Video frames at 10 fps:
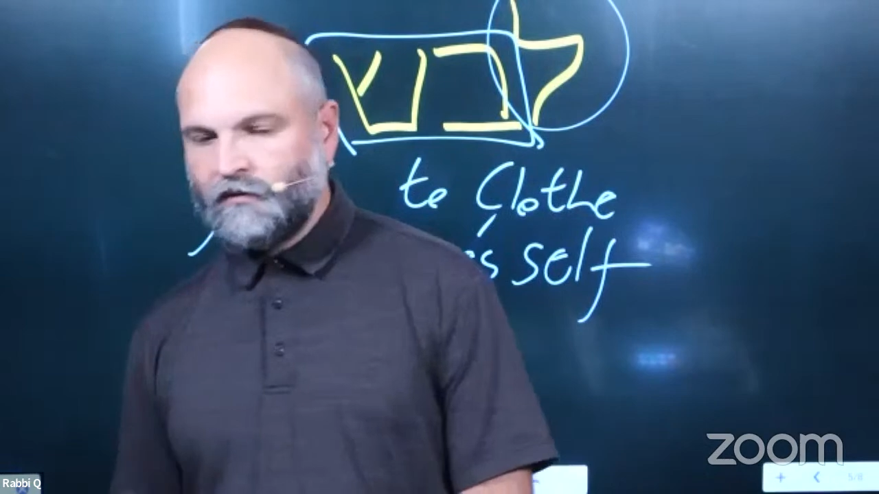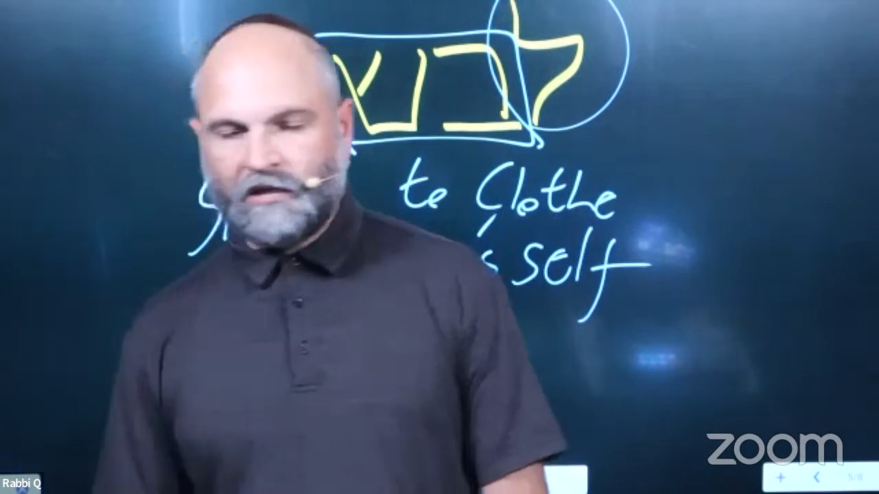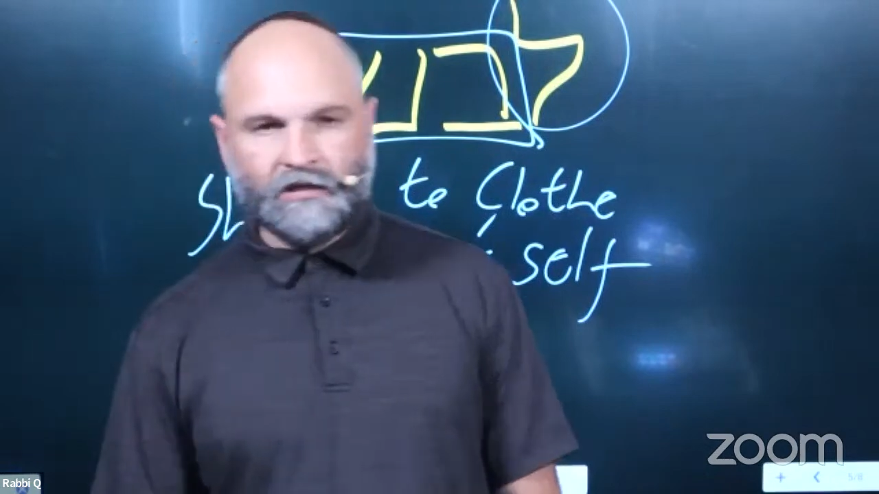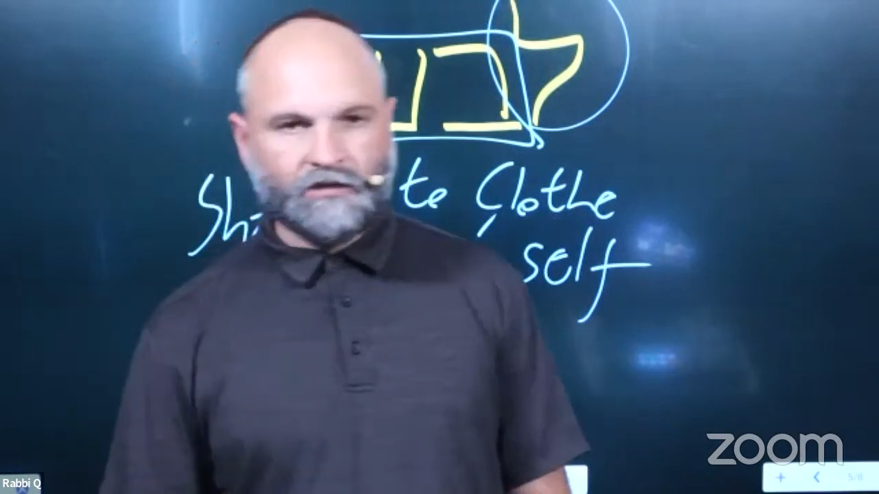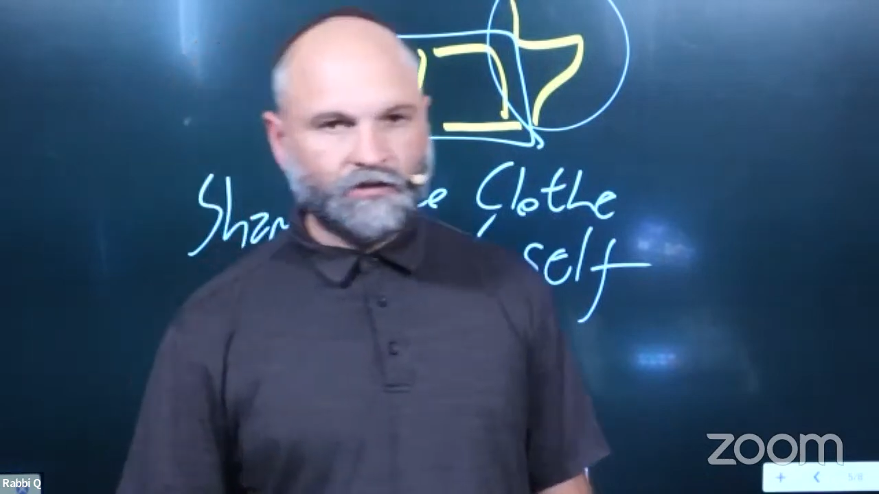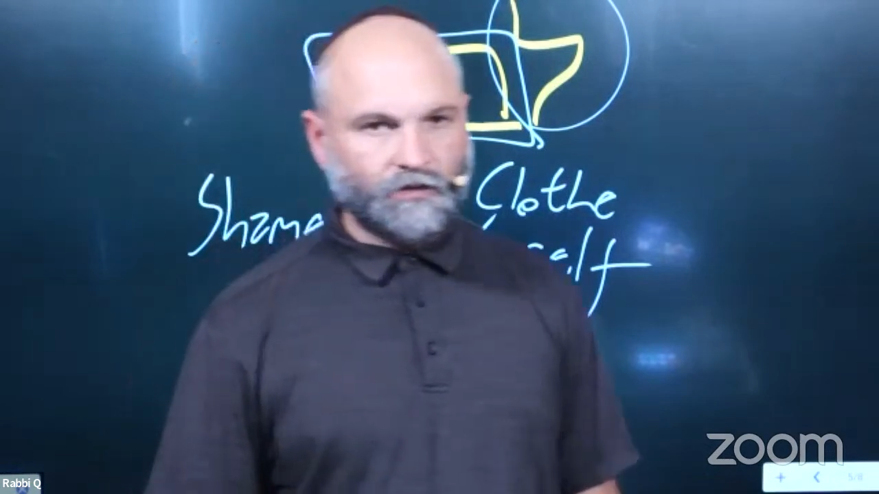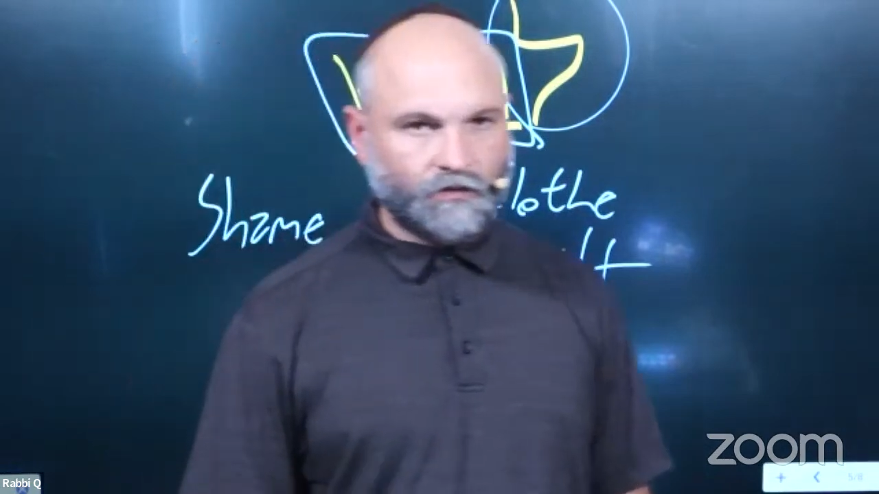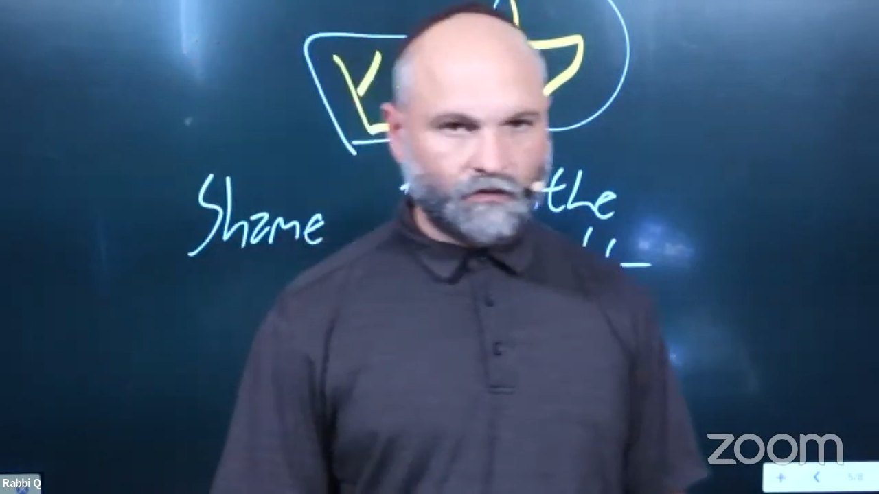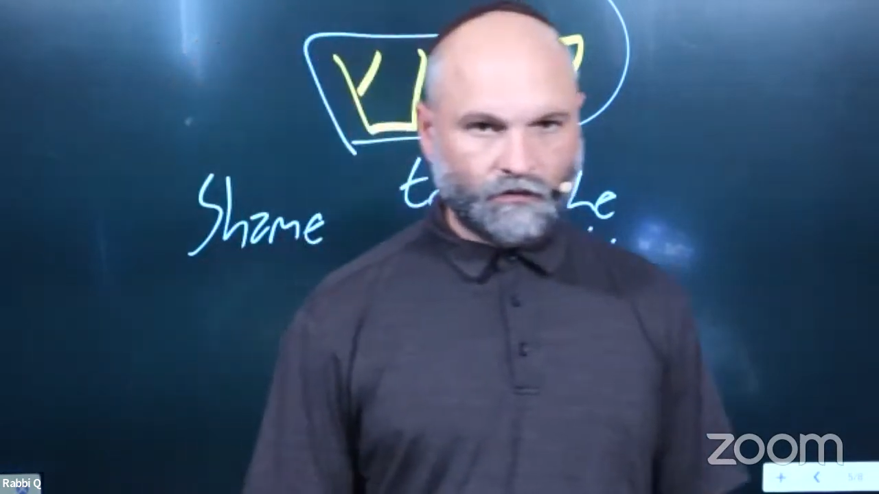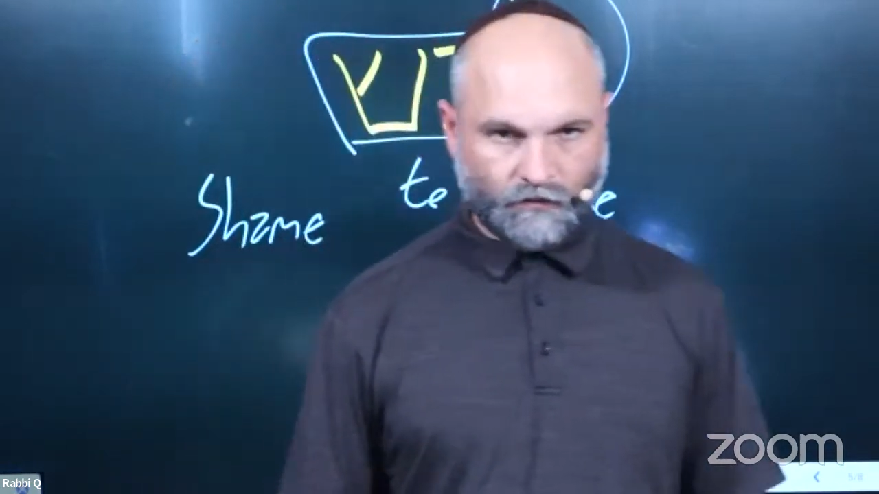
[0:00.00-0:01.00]
need
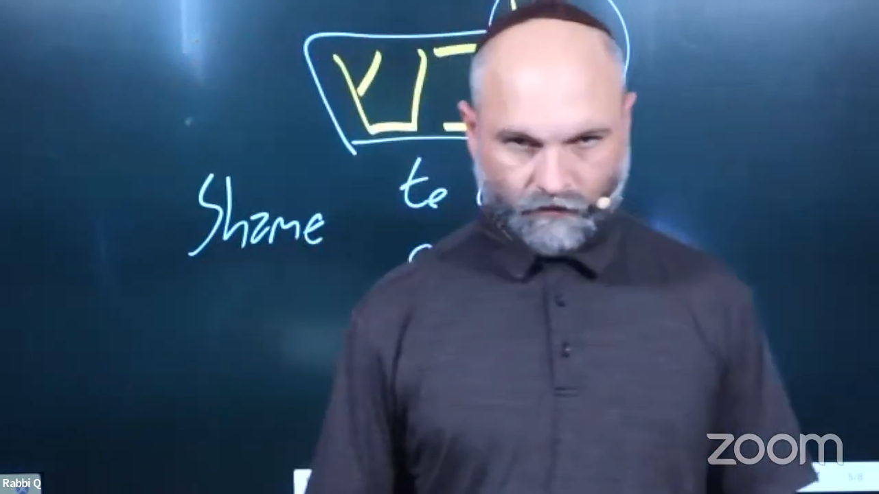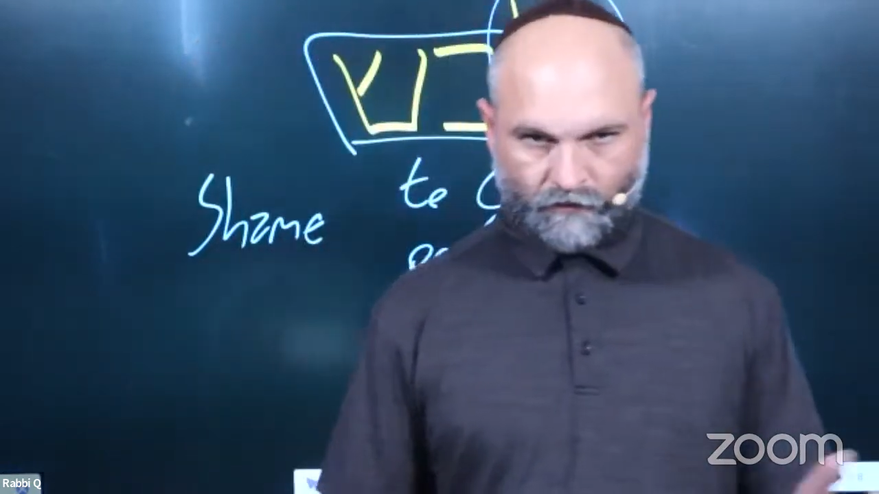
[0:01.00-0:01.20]
to